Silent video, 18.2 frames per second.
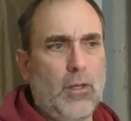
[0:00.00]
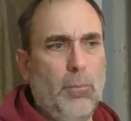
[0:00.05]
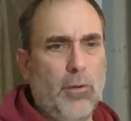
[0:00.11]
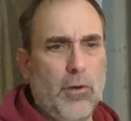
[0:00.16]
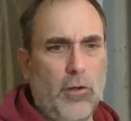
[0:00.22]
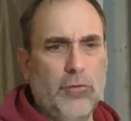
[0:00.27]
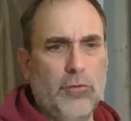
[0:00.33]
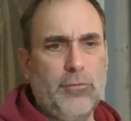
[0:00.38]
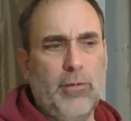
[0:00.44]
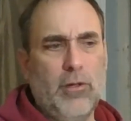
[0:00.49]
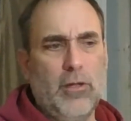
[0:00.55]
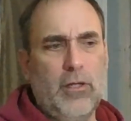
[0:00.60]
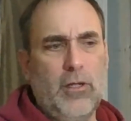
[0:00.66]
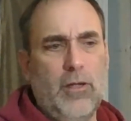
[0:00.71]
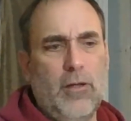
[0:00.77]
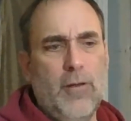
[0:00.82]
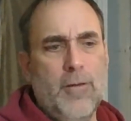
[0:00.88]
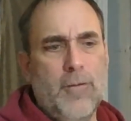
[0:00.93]
But
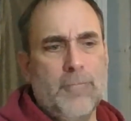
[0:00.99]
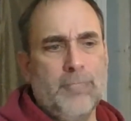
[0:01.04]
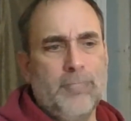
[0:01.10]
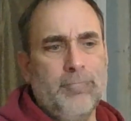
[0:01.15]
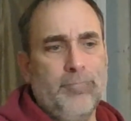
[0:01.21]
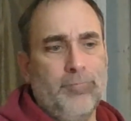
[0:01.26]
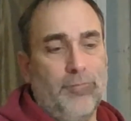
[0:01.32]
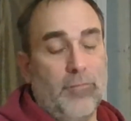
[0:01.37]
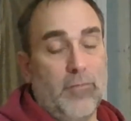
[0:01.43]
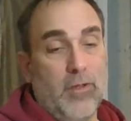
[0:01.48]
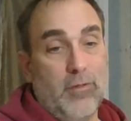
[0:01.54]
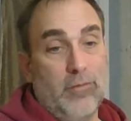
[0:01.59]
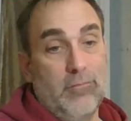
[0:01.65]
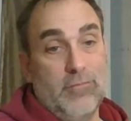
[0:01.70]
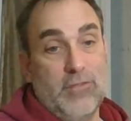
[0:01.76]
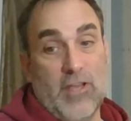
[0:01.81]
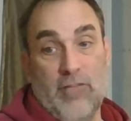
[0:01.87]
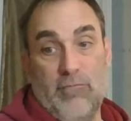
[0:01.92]
ultimately,
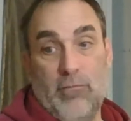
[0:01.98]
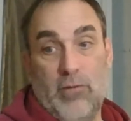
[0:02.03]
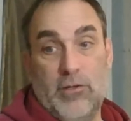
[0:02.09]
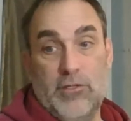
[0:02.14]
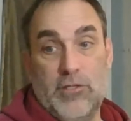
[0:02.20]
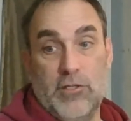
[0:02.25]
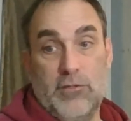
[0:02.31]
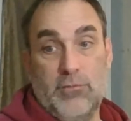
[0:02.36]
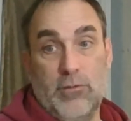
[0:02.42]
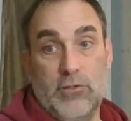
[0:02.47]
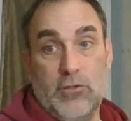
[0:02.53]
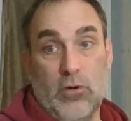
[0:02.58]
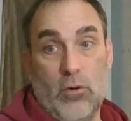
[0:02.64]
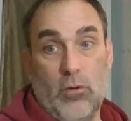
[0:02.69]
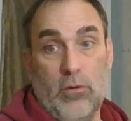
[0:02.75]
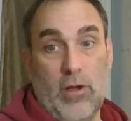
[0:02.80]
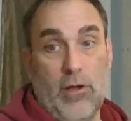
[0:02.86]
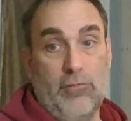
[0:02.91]
seven months since my
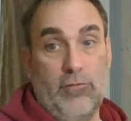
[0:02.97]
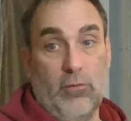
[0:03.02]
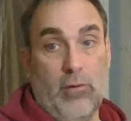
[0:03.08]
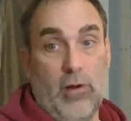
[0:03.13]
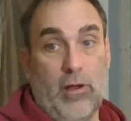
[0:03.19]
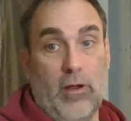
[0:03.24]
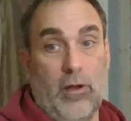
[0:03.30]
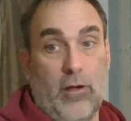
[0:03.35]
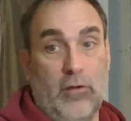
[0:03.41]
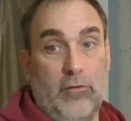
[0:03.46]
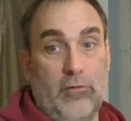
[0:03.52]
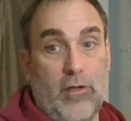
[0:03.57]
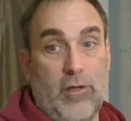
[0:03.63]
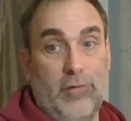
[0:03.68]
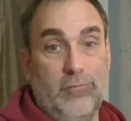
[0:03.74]
stroke. I have to recognize